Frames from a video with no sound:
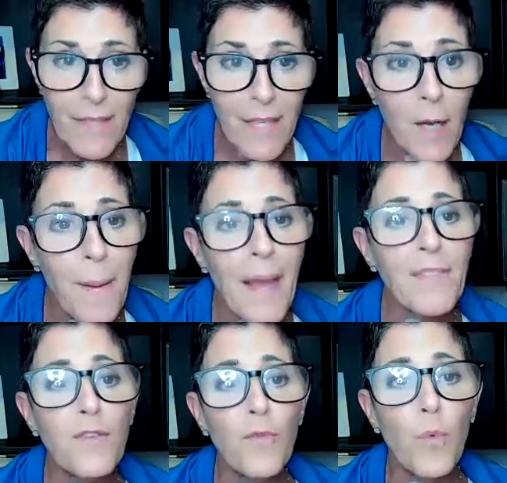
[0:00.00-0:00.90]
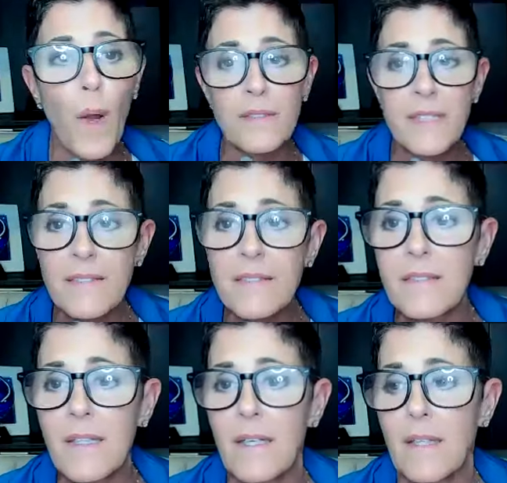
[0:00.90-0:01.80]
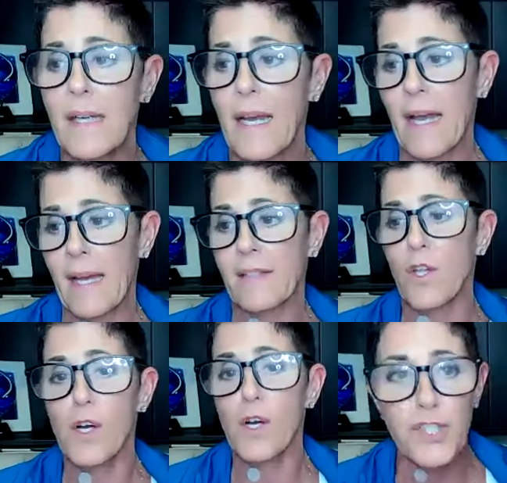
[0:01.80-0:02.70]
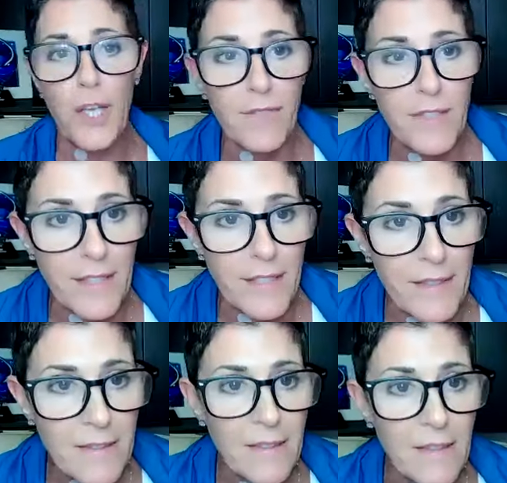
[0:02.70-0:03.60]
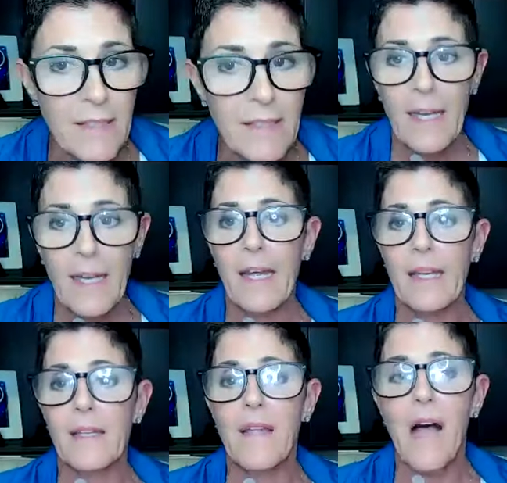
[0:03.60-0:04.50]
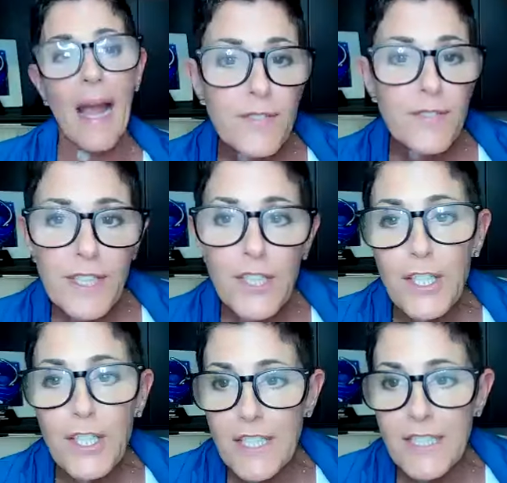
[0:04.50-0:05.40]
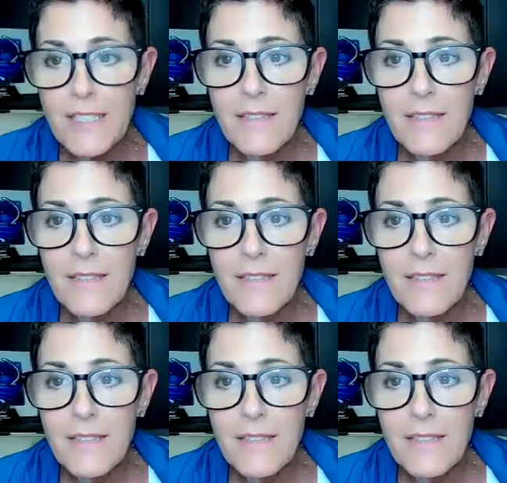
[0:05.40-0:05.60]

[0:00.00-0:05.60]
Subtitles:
a path of wellness and longevity and livelihood.